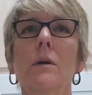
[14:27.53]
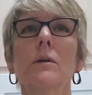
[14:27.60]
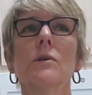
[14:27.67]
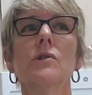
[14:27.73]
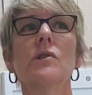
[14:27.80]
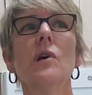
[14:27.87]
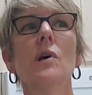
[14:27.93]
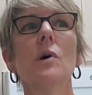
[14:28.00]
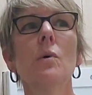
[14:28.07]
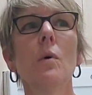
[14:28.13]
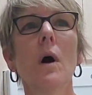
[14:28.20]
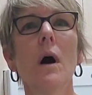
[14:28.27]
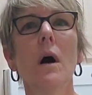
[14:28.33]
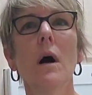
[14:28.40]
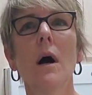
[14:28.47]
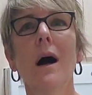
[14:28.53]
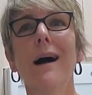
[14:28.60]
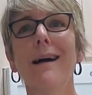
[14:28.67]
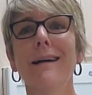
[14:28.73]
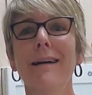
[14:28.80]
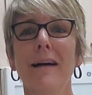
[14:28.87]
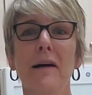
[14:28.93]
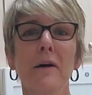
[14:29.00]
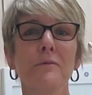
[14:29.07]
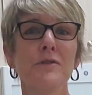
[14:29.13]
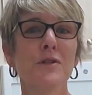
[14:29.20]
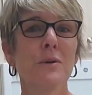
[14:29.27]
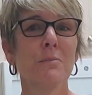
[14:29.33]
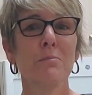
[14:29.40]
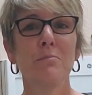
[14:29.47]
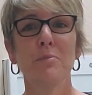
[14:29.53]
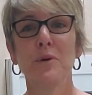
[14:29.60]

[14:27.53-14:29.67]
So I have some